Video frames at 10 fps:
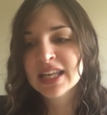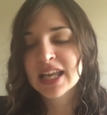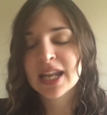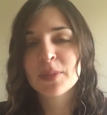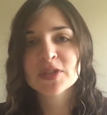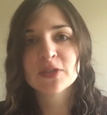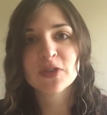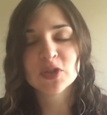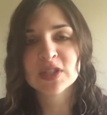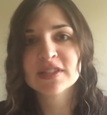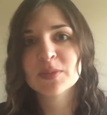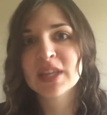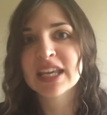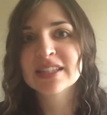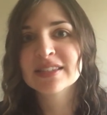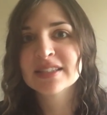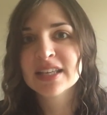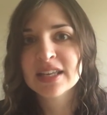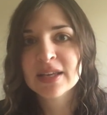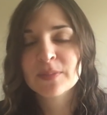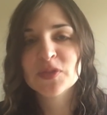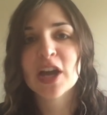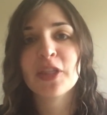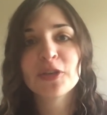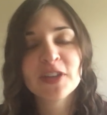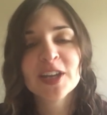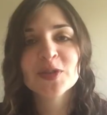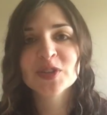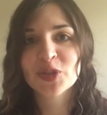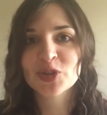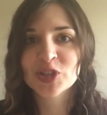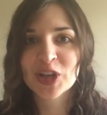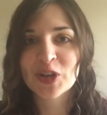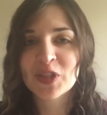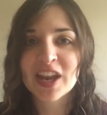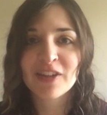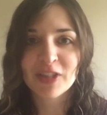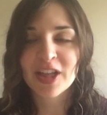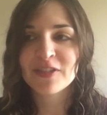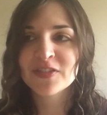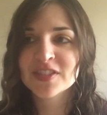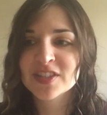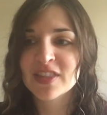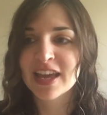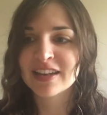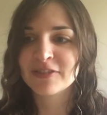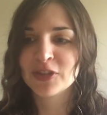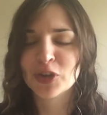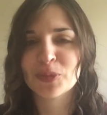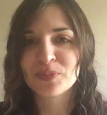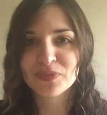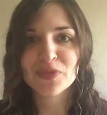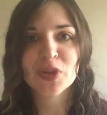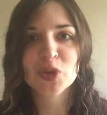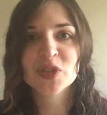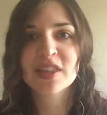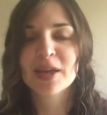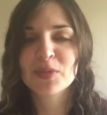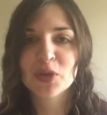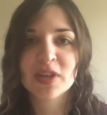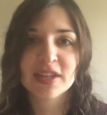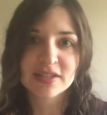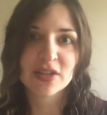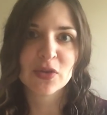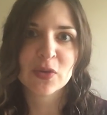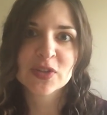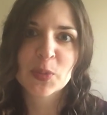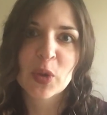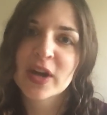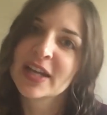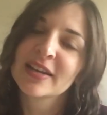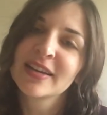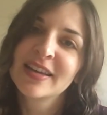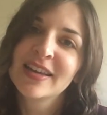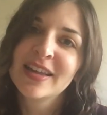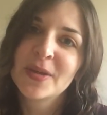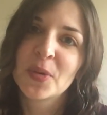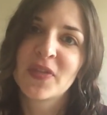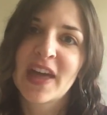And I'm also featuring some links to other videos on their channel that I've loved, so that if you're new to them, you can continue exploring what they